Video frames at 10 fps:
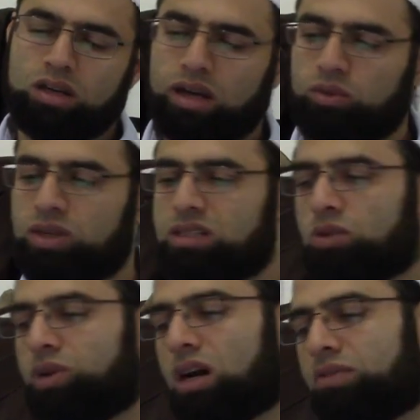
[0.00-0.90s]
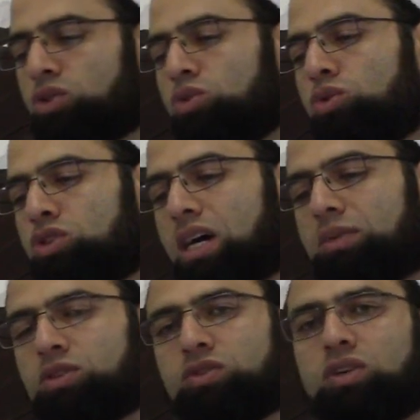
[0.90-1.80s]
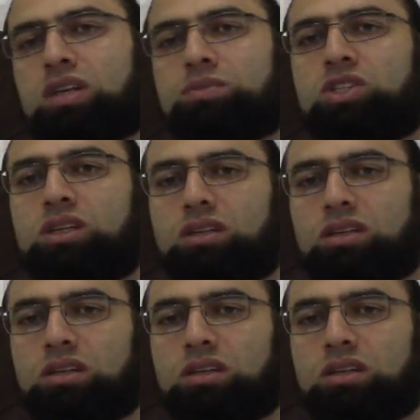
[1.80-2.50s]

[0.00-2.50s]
And we said we have two types of transmission.